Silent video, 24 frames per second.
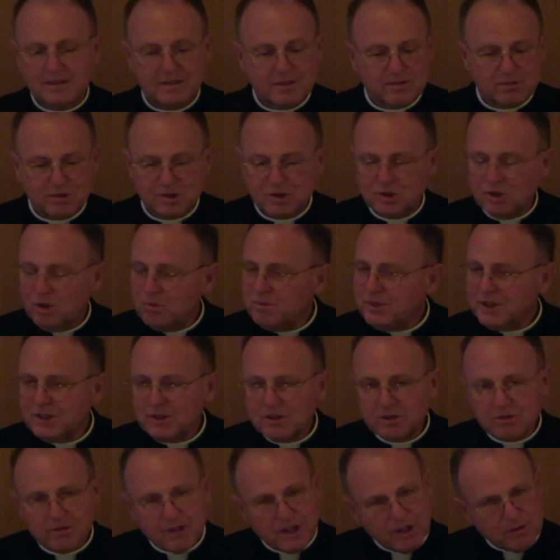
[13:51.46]
There is no
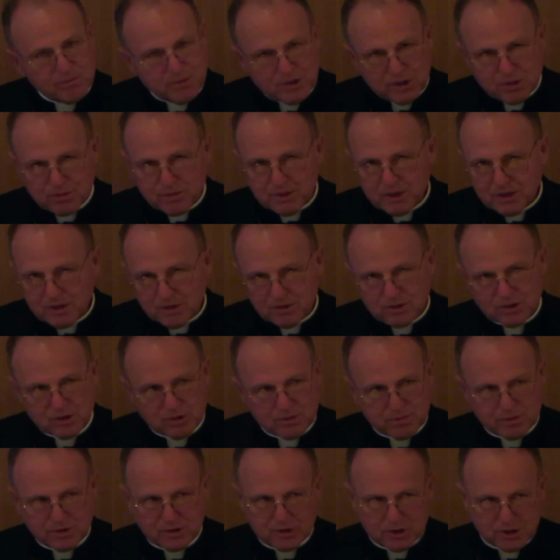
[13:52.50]
middle ground between those
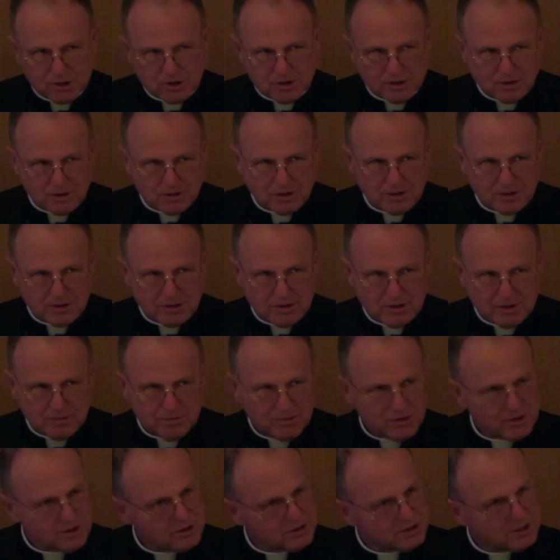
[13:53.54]
two positions,
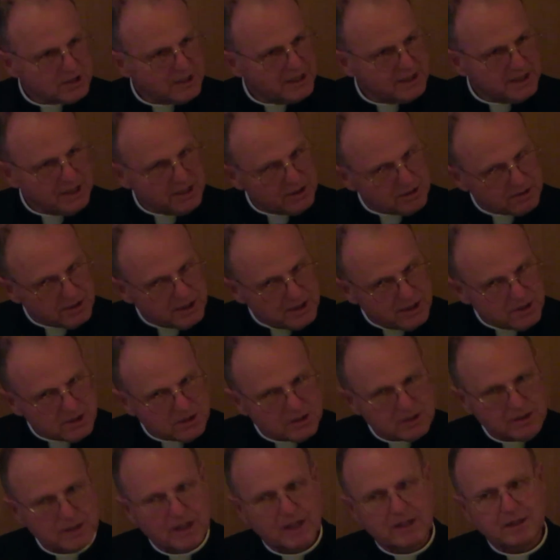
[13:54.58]
because it either is
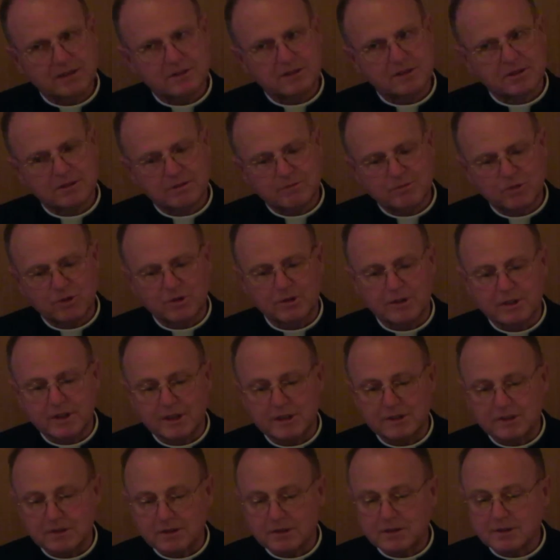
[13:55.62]
Catholicism or it
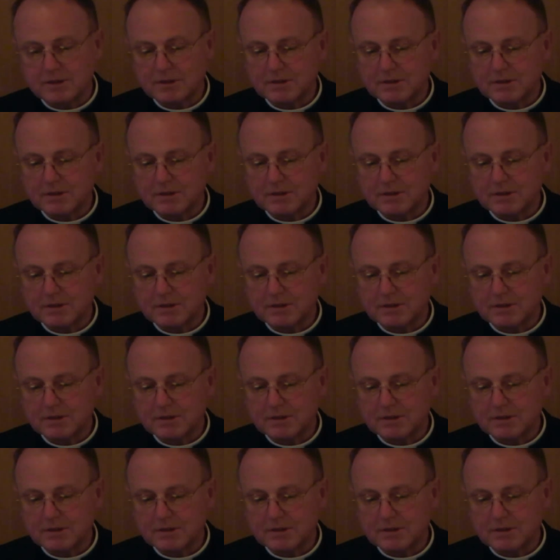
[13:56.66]
isn't.